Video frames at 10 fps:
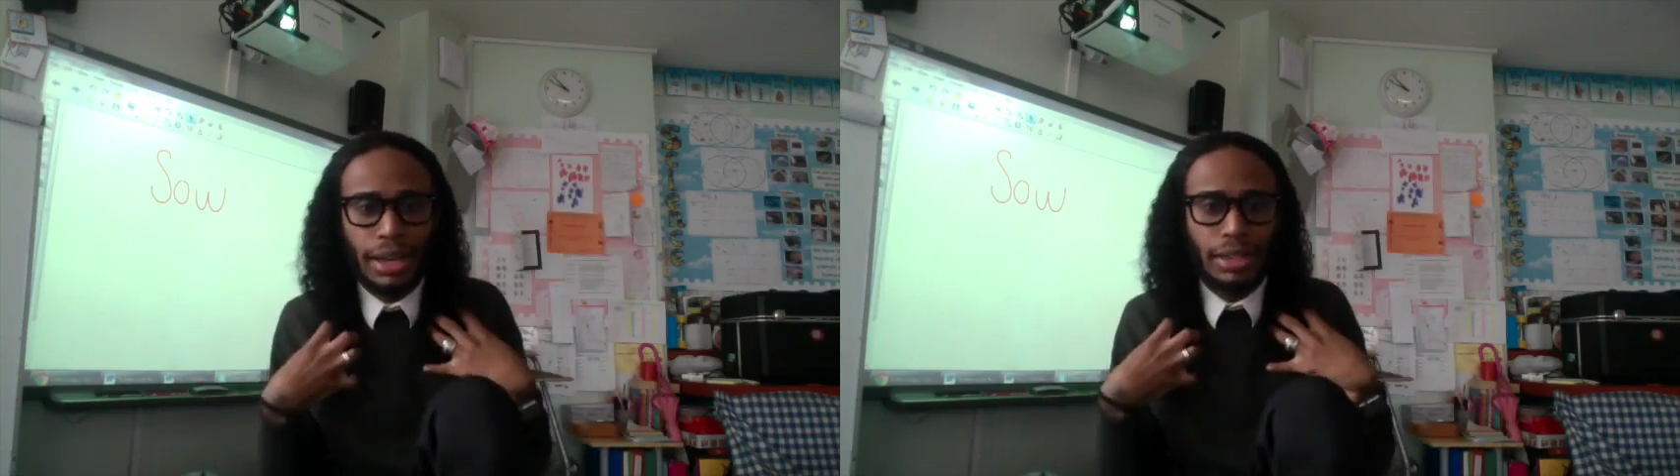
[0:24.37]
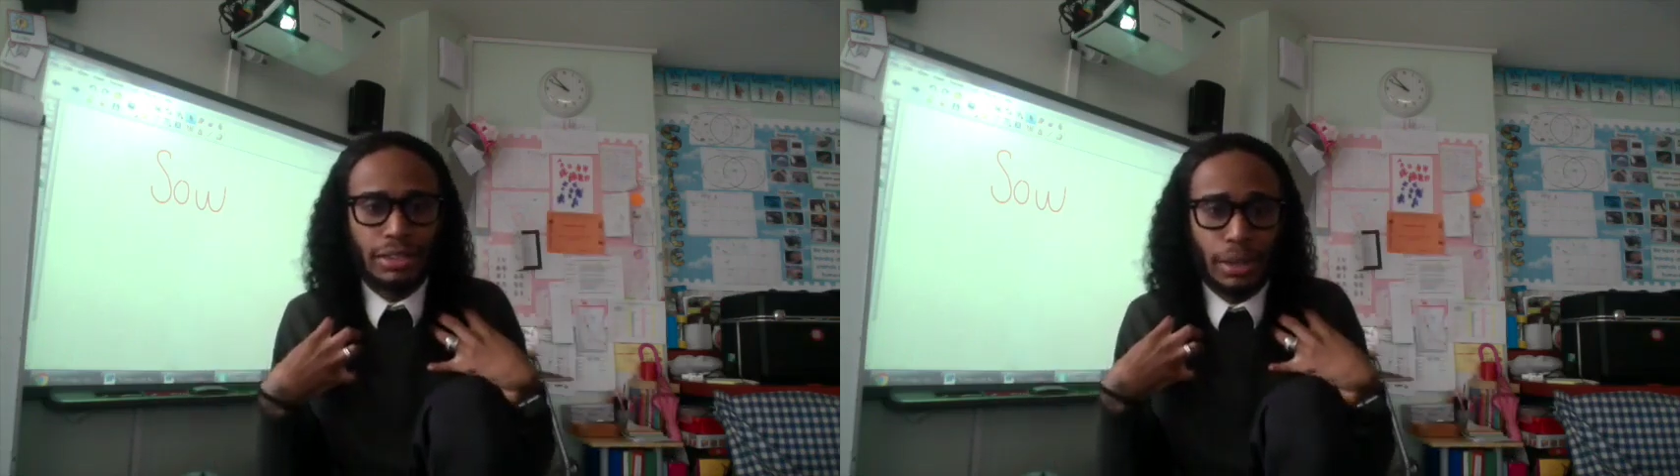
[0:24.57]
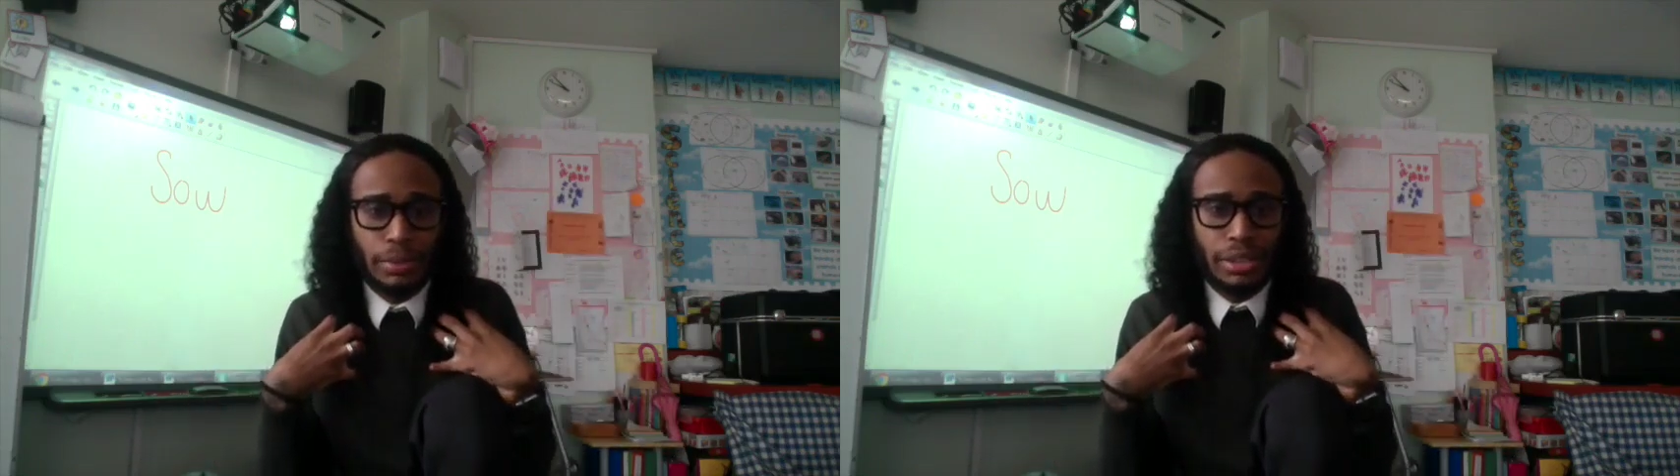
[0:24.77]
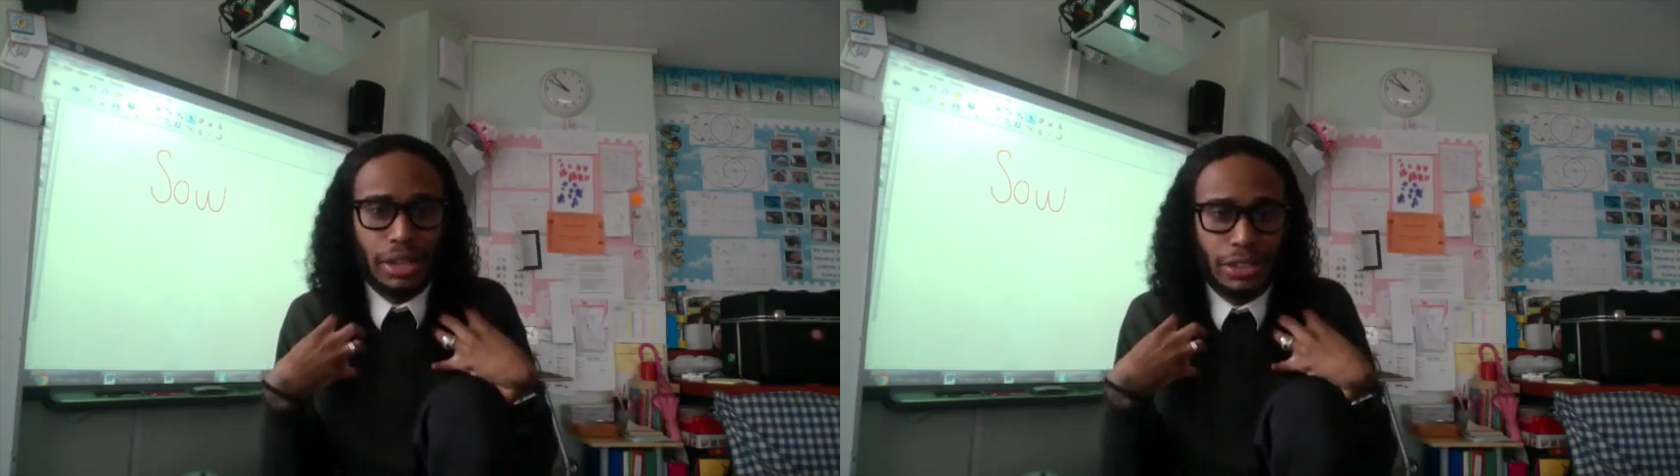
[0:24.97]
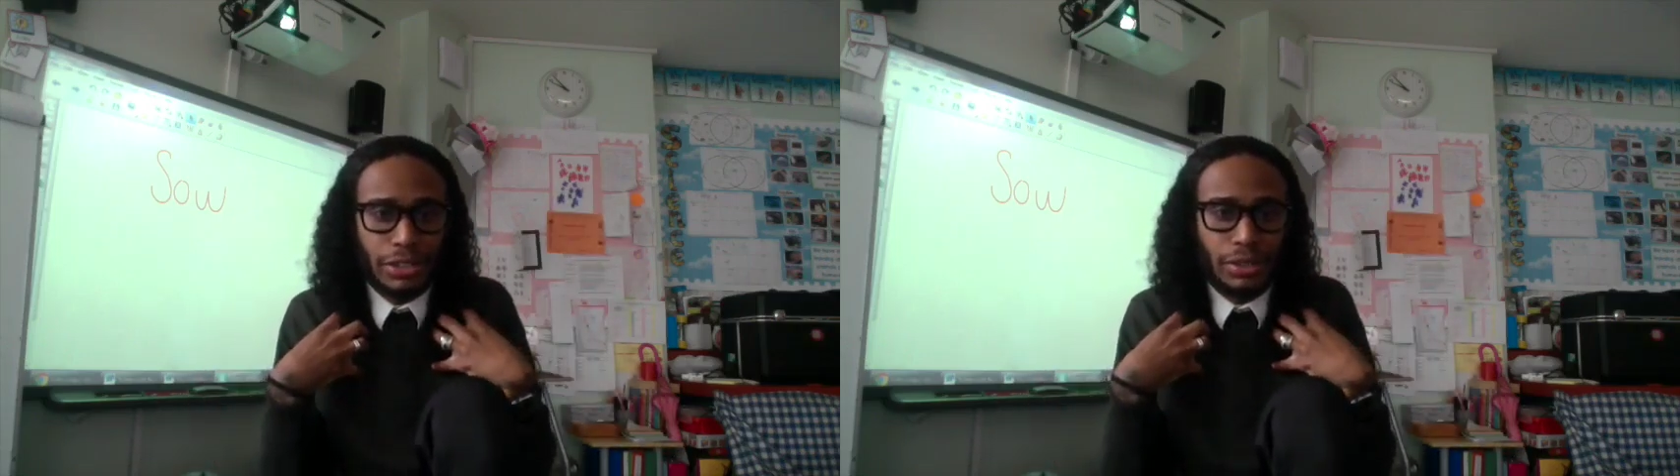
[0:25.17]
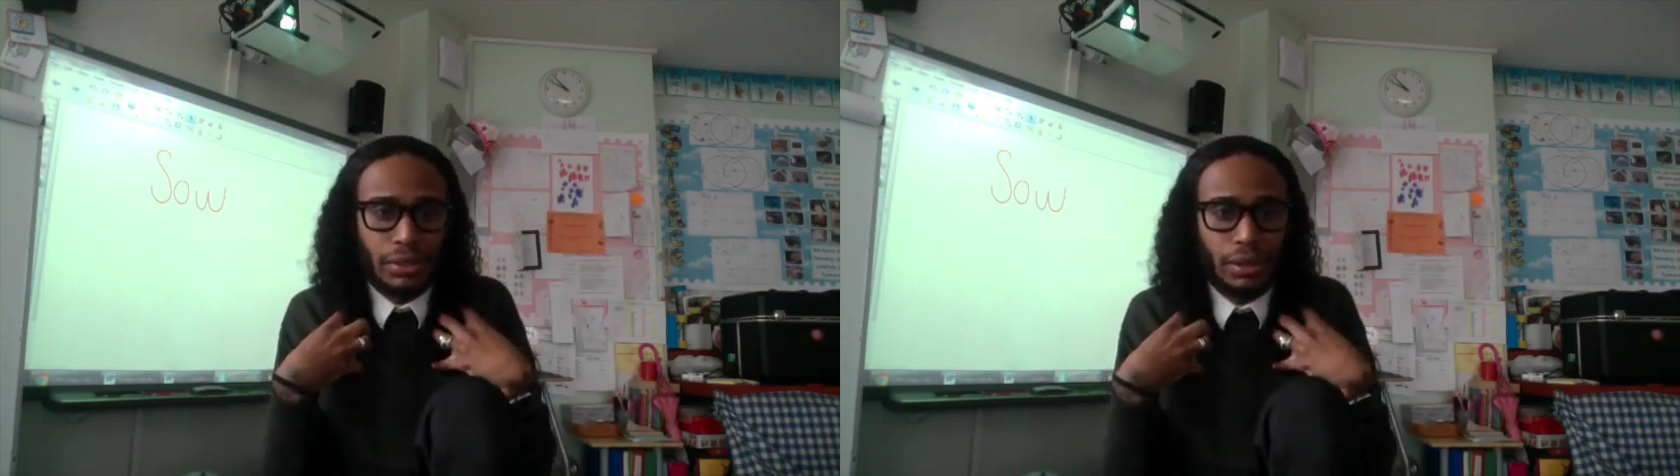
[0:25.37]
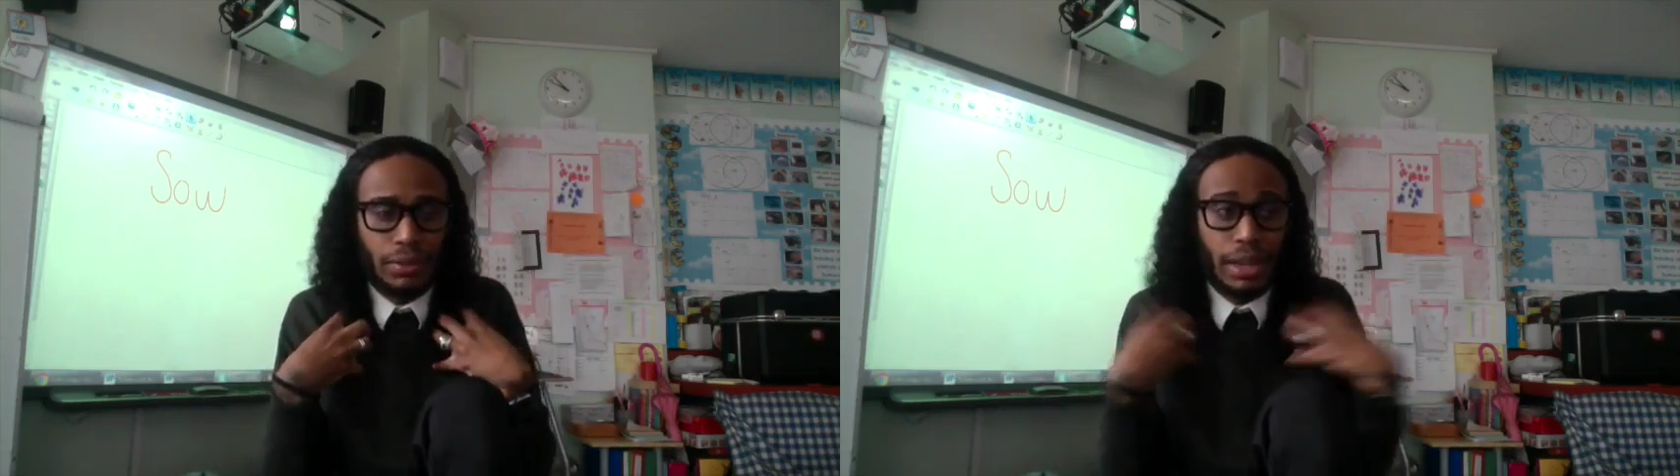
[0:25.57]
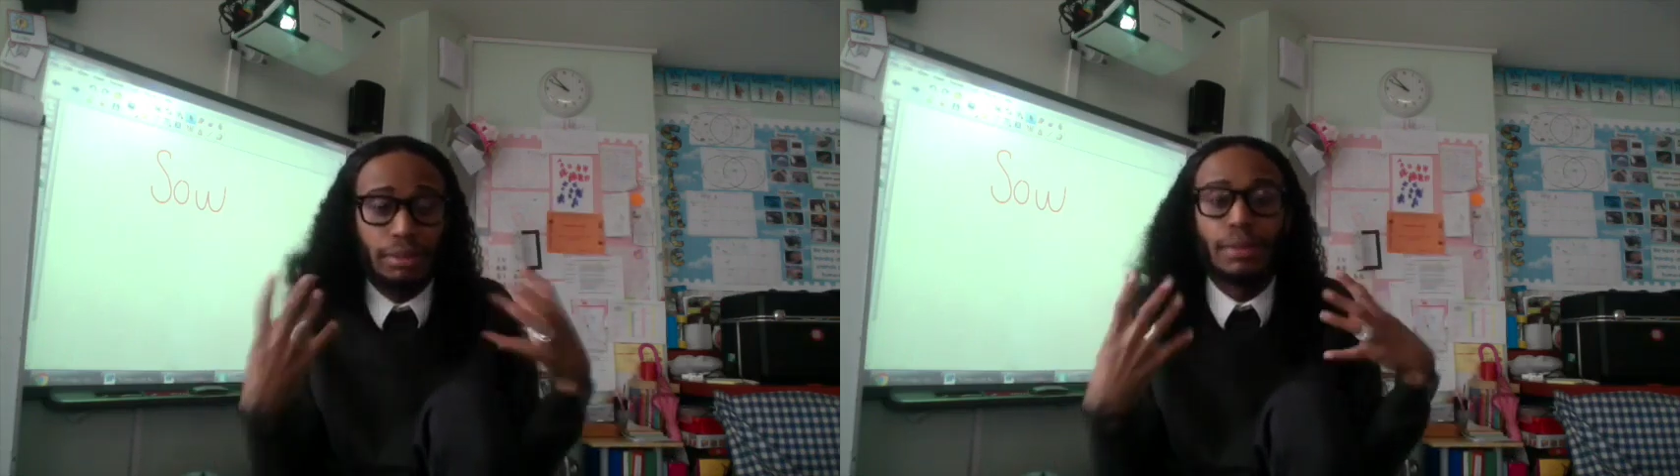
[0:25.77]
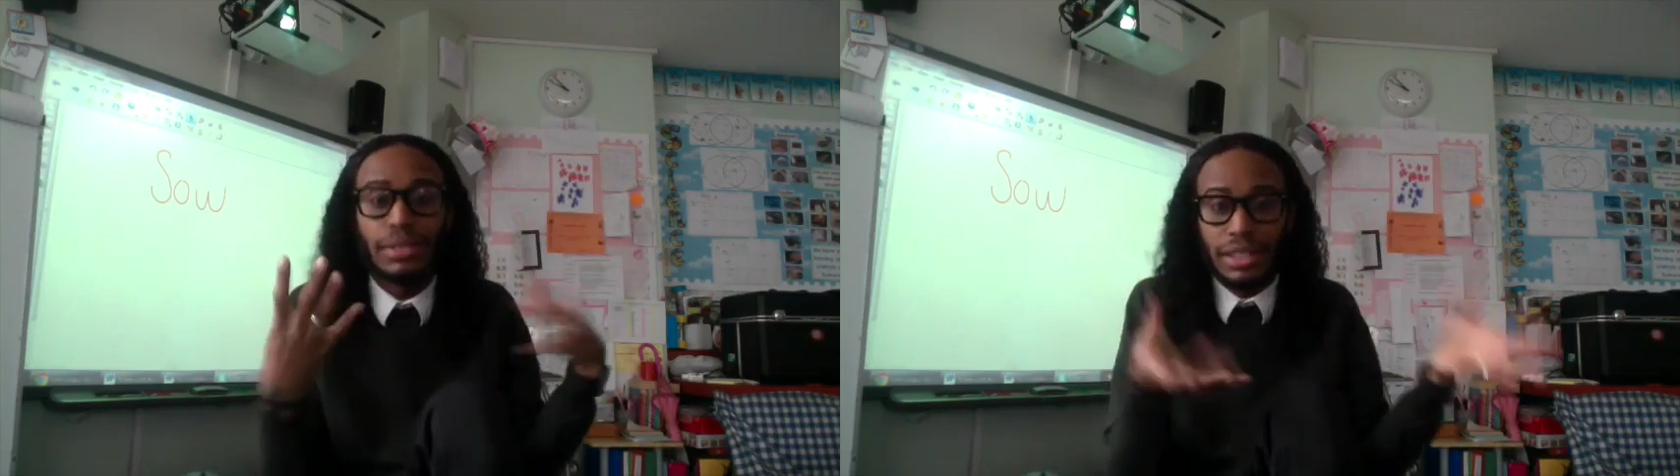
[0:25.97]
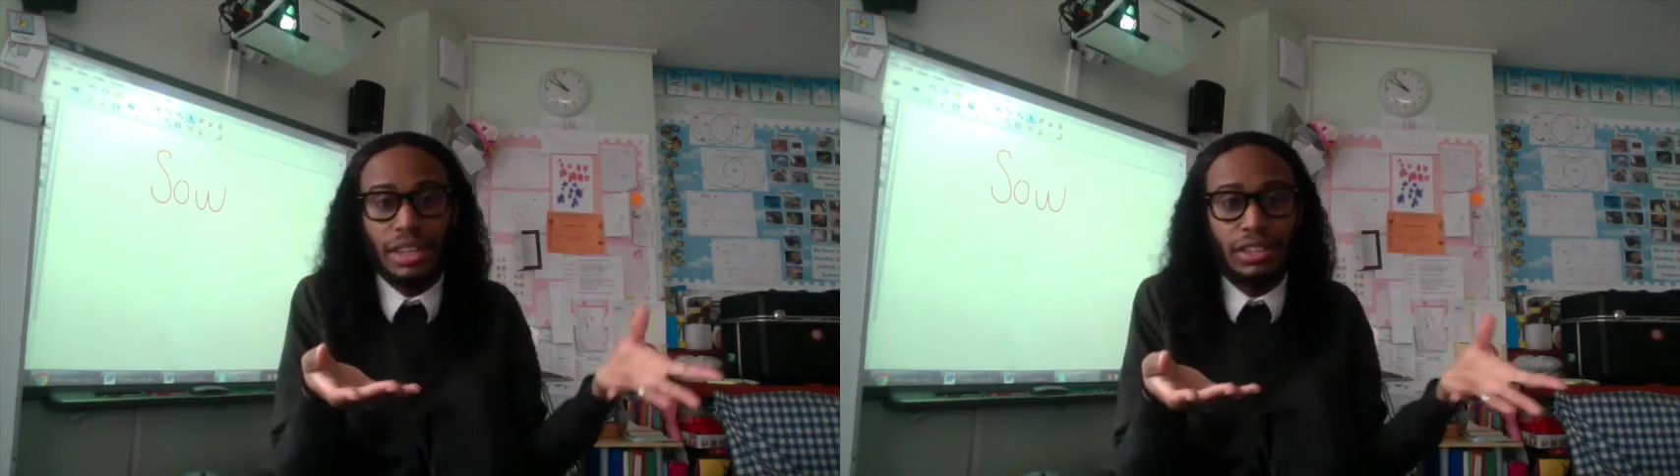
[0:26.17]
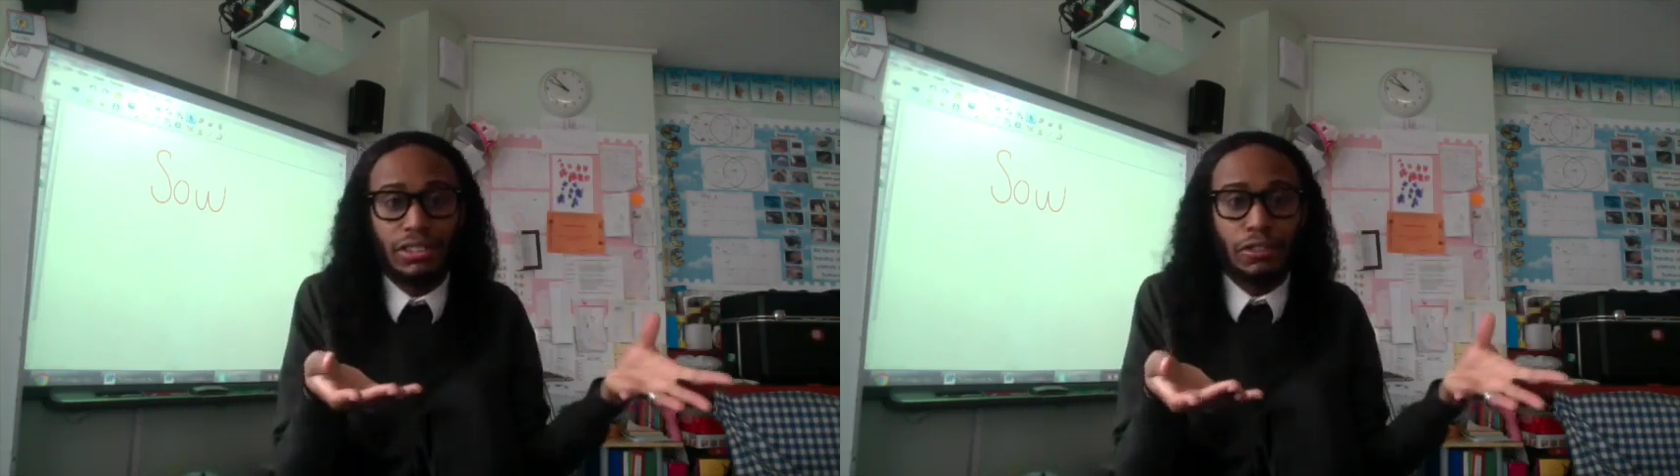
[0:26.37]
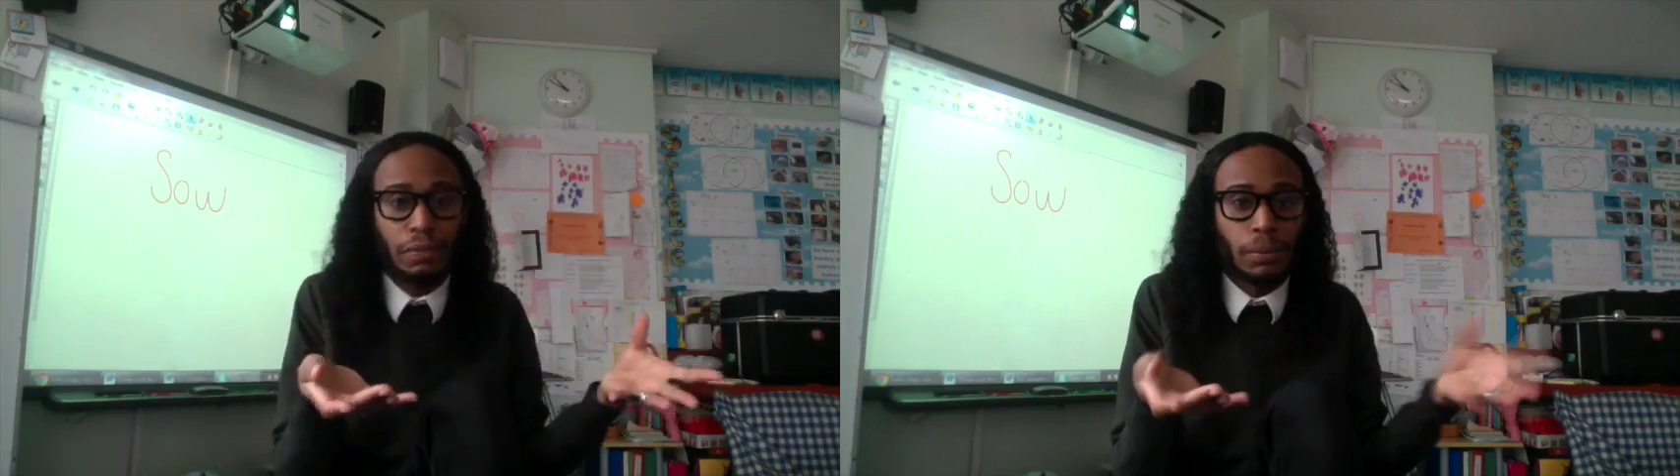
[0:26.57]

interpretation of how I would teach